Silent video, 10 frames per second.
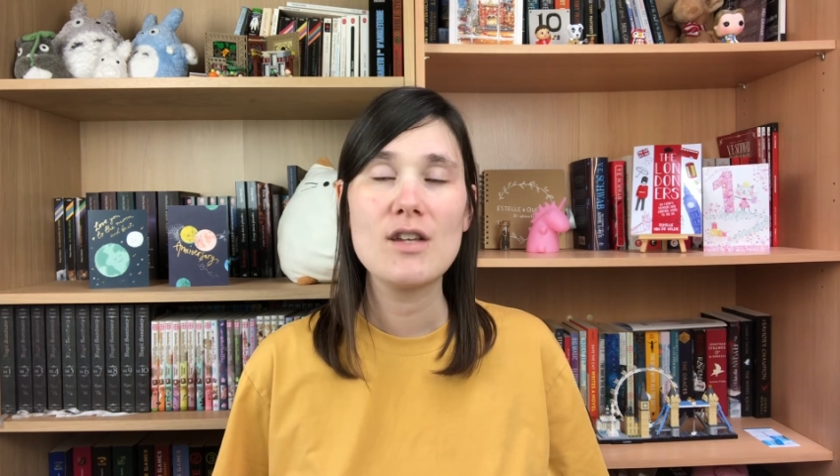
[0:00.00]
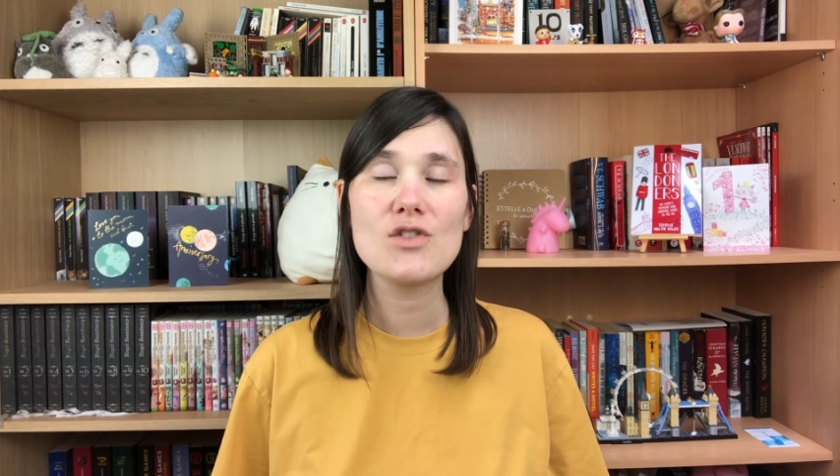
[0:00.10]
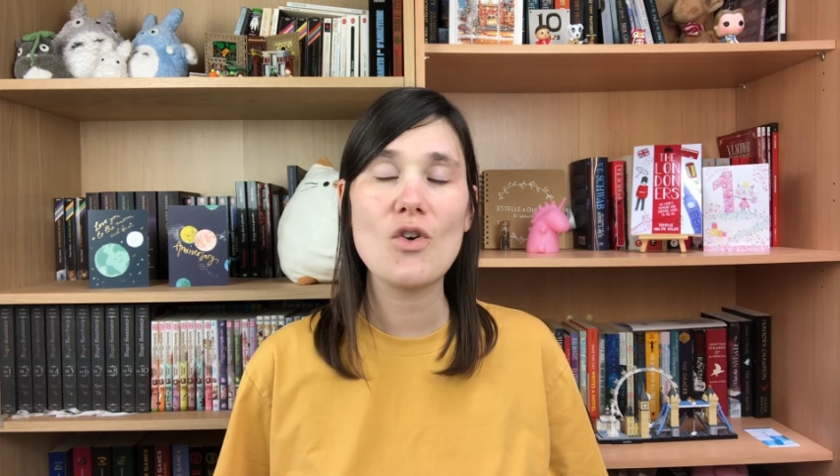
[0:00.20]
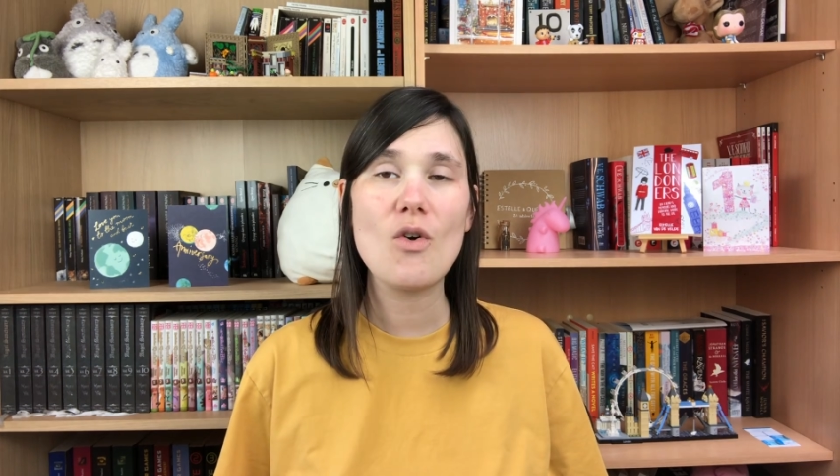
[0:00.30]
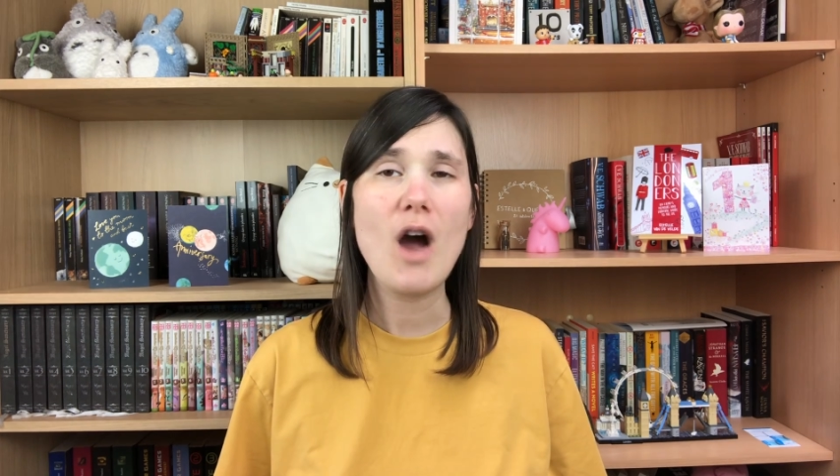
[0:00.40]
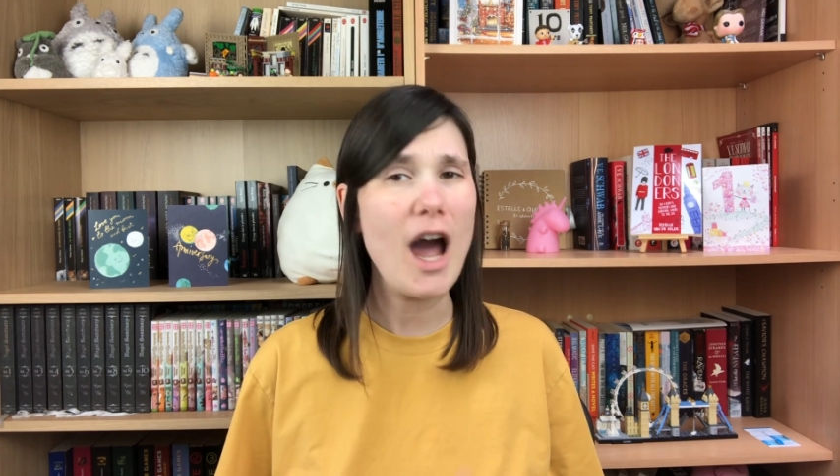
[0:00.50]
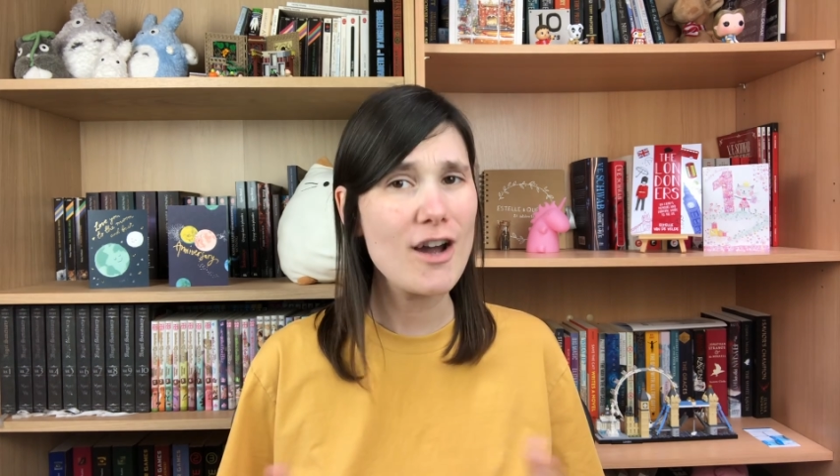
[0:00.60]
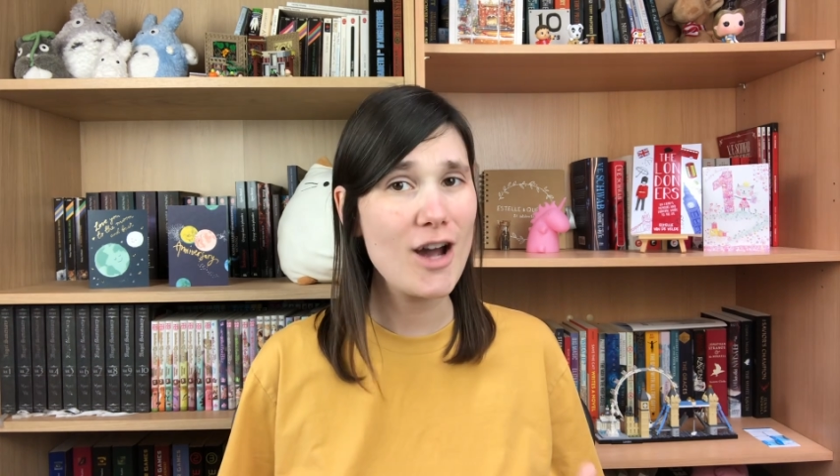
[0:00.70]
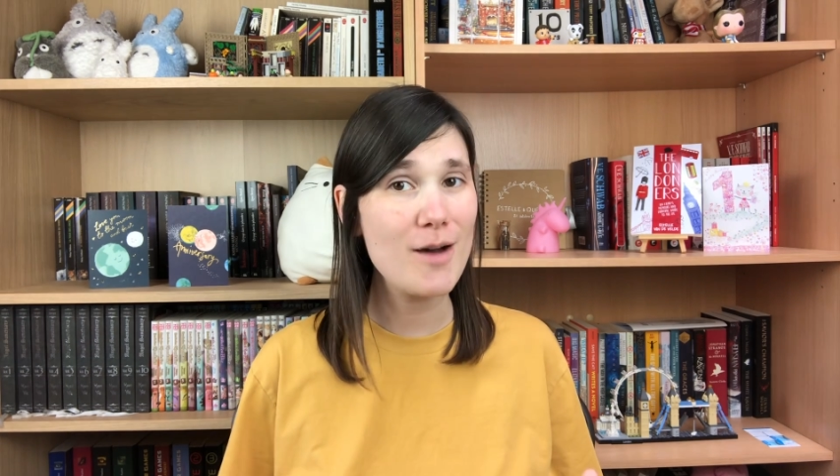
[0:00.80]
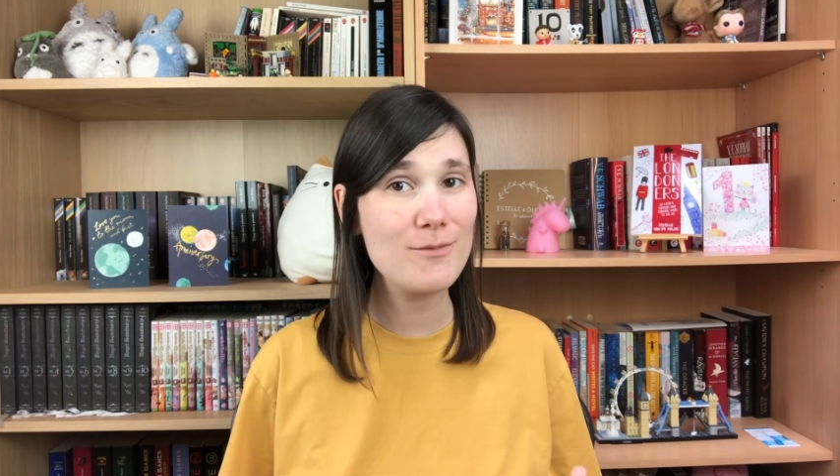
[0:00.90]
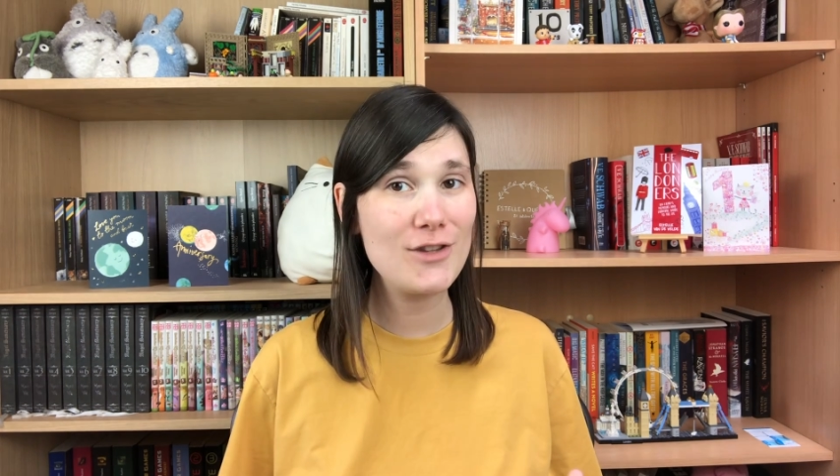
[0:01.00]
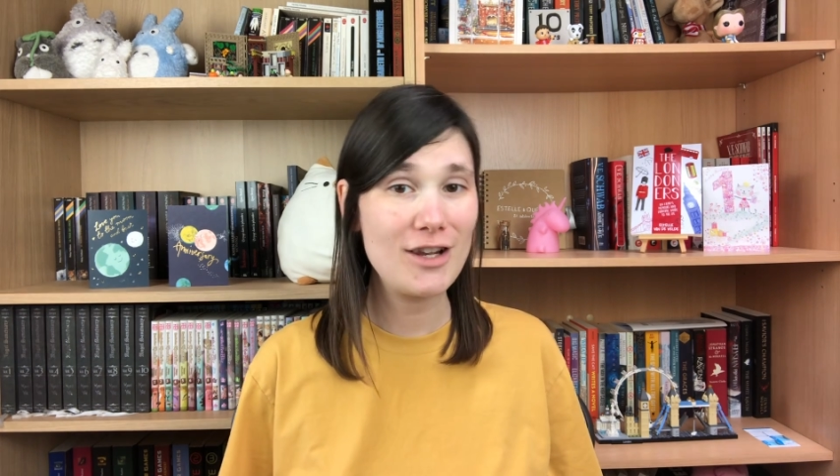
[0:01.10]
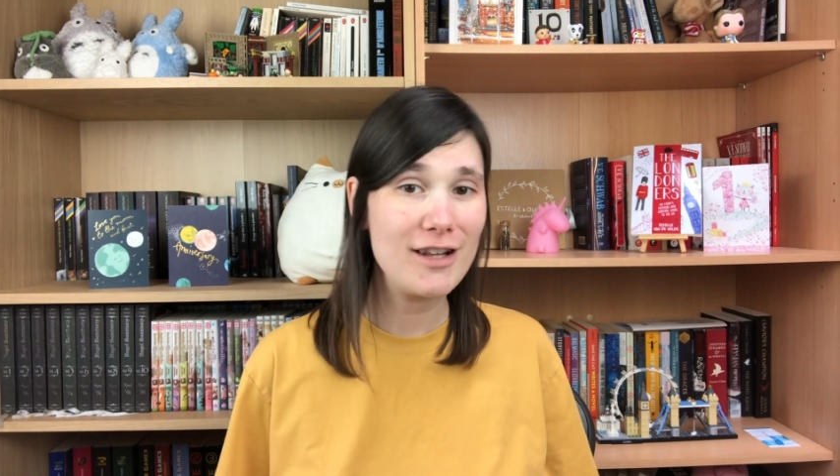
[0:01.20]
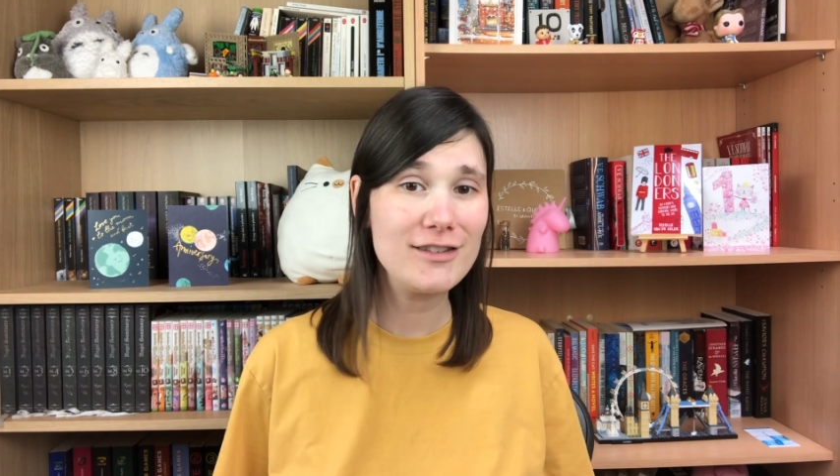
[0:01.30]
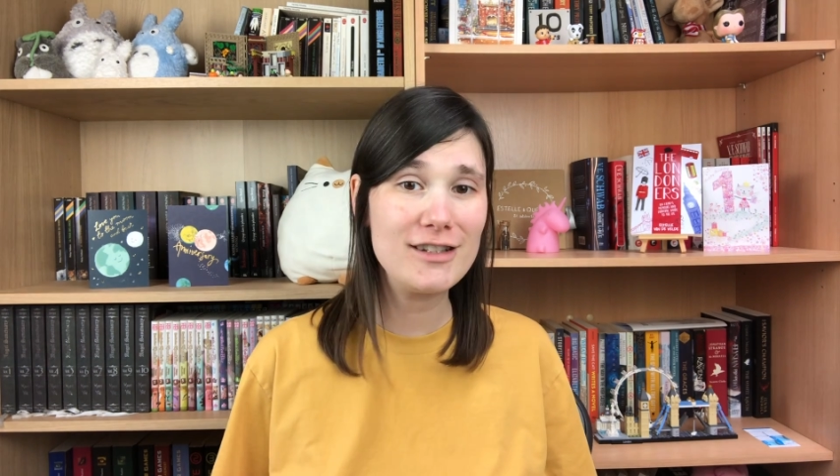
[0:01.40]
So how come The
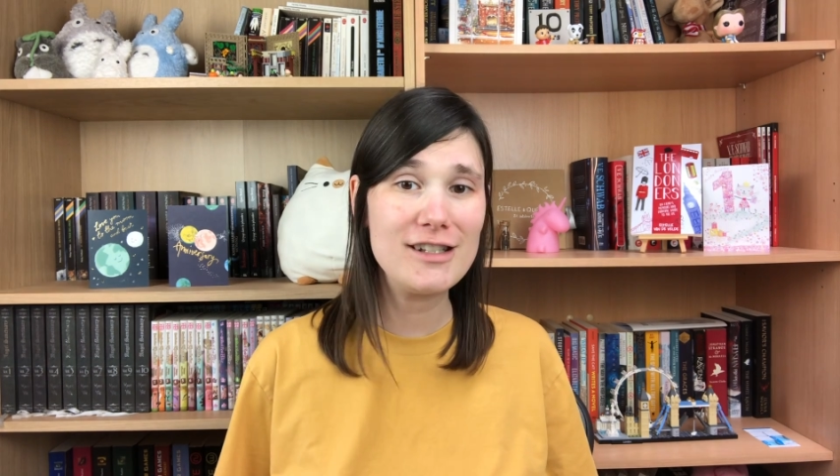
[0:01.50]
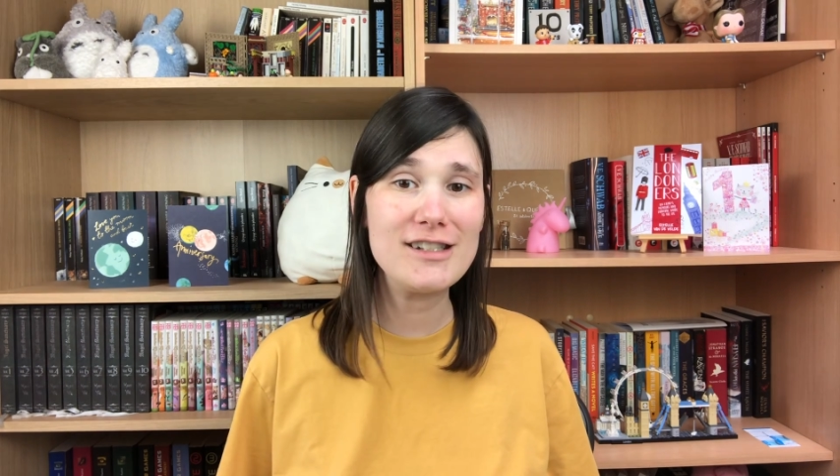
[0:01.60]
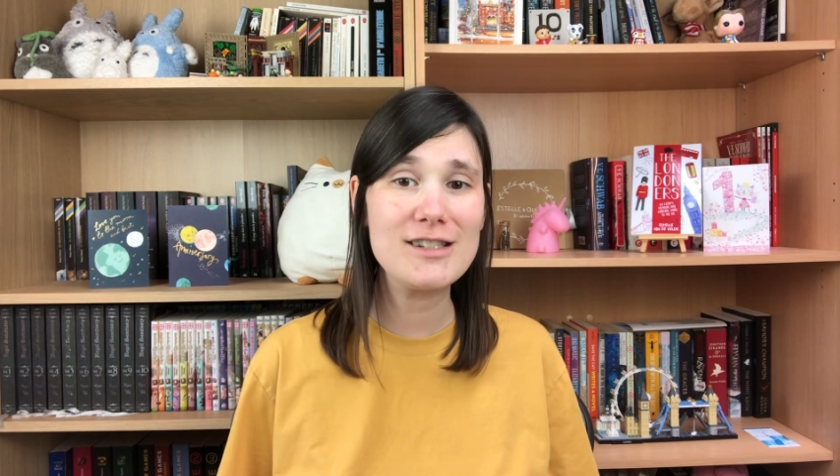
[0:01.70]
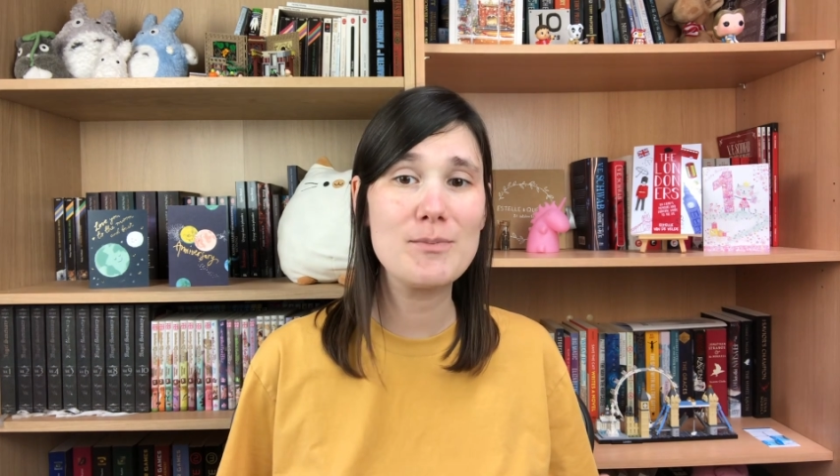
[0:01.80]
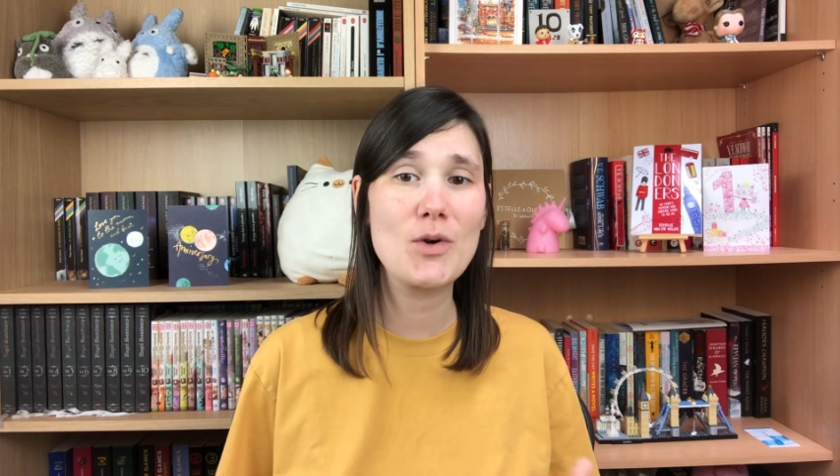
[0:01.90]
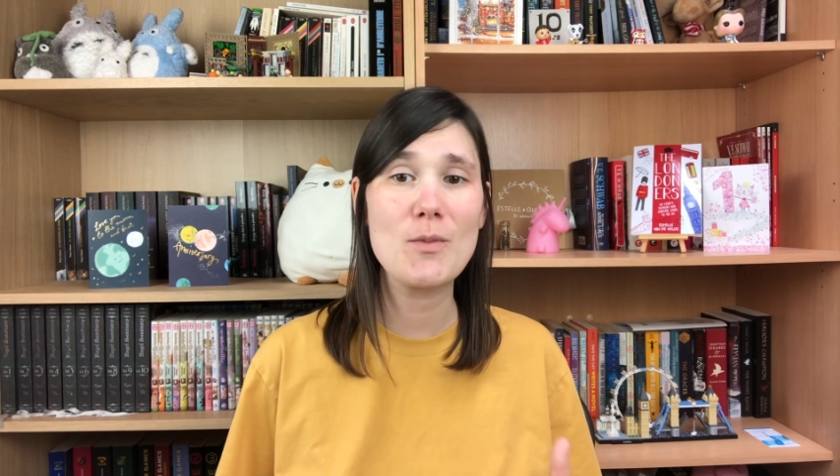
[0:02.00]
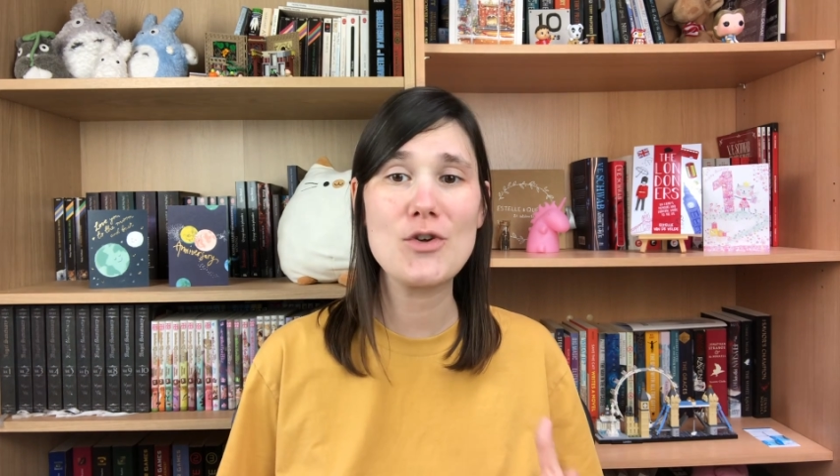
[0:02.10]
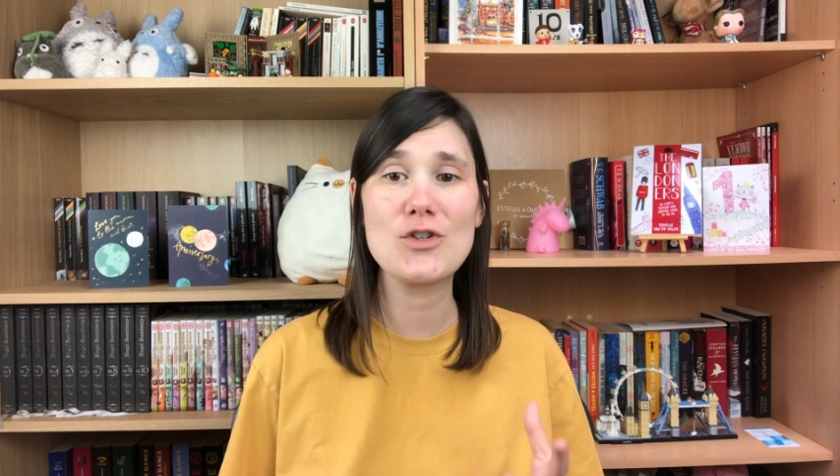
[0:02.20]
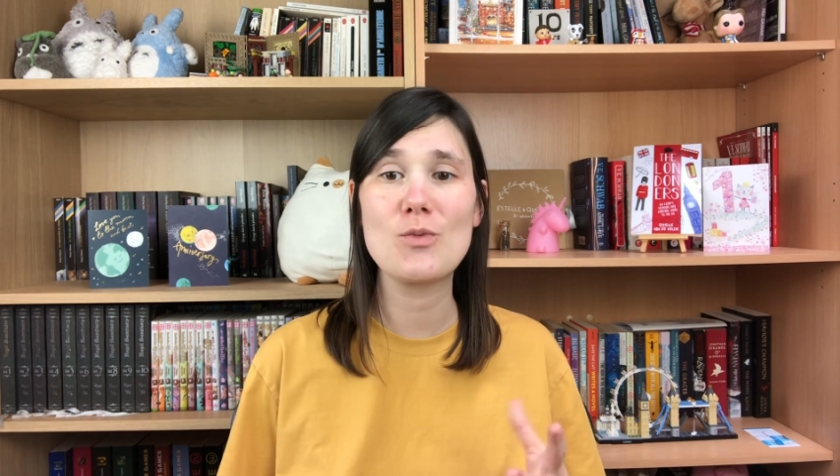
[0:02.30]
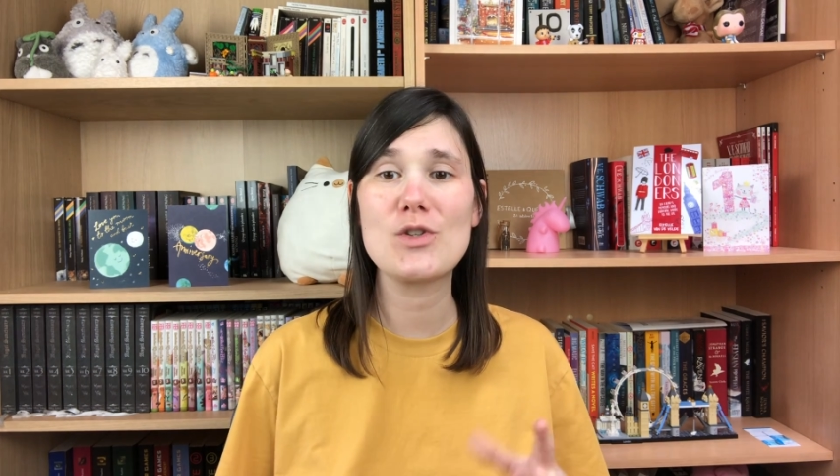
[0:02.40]
Londoner's promotion